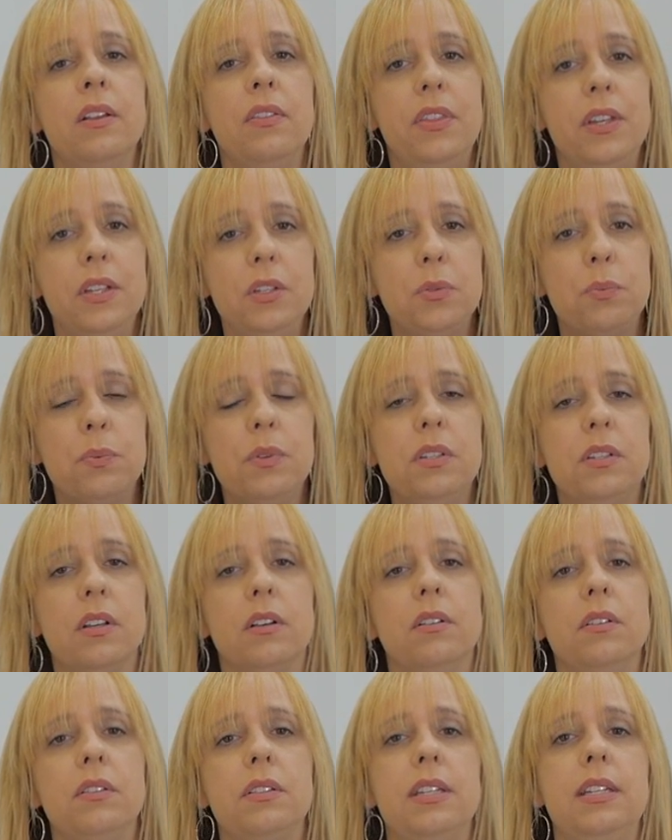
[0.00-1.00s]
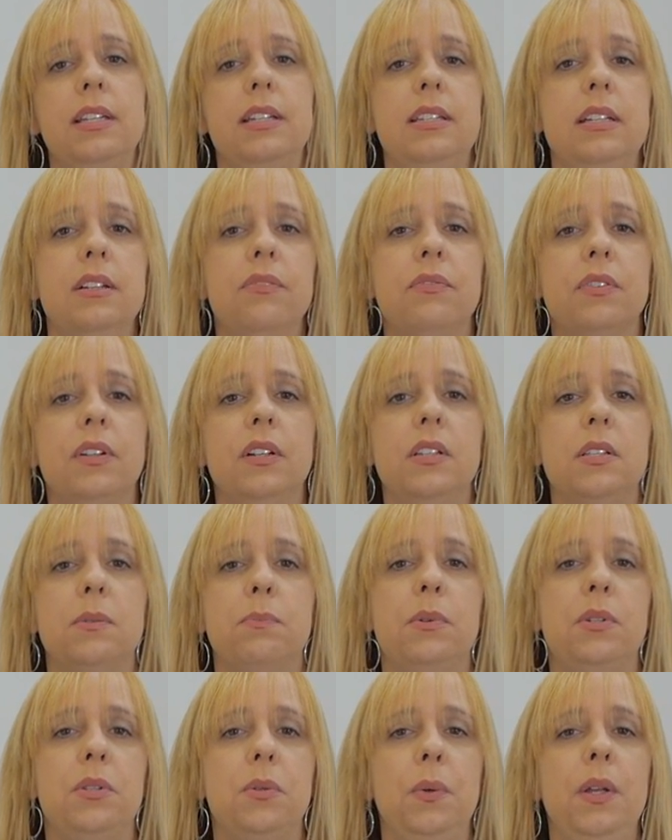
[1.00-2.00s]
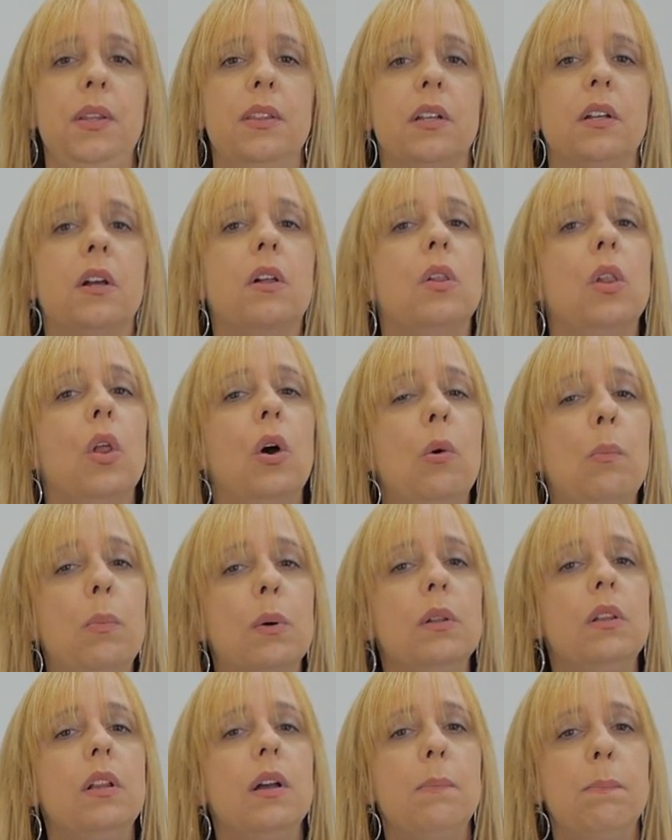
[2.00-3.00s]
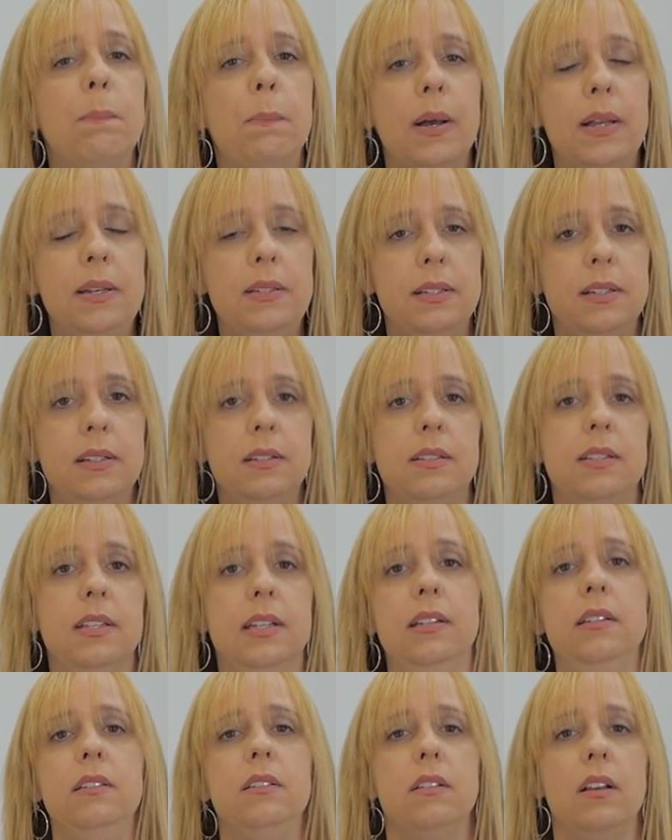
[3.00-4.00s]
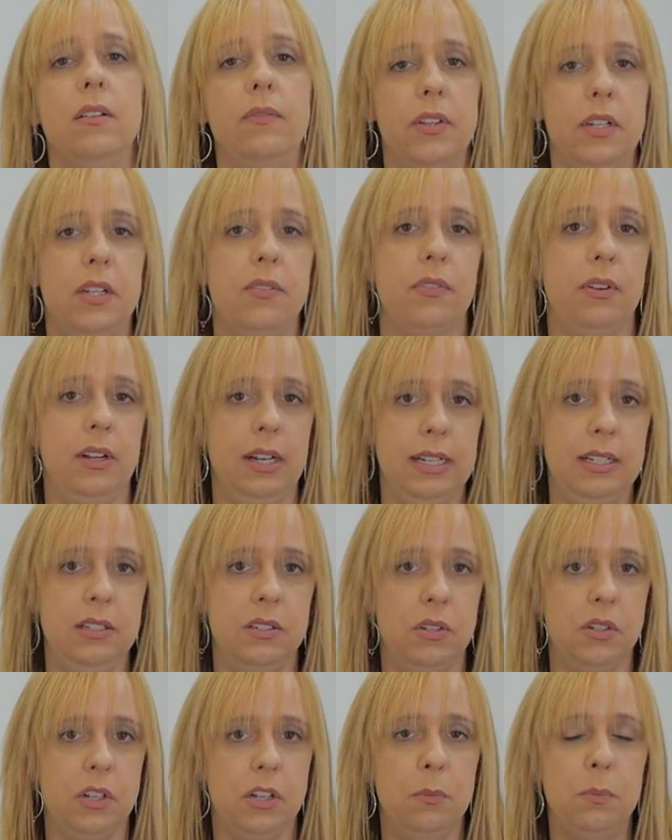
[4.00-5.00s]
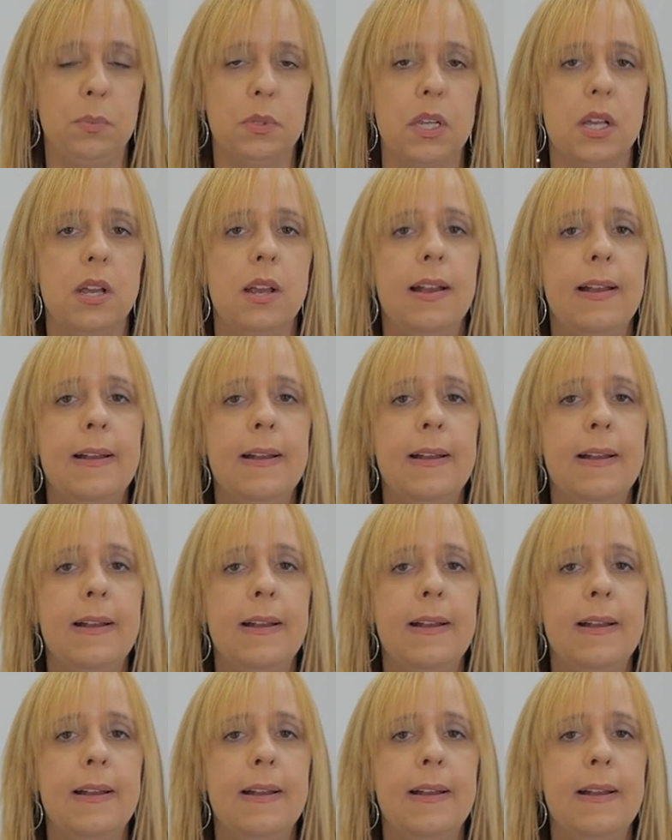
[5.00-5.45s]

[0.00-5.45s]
This results in a difference between the global abundances of the different isotopes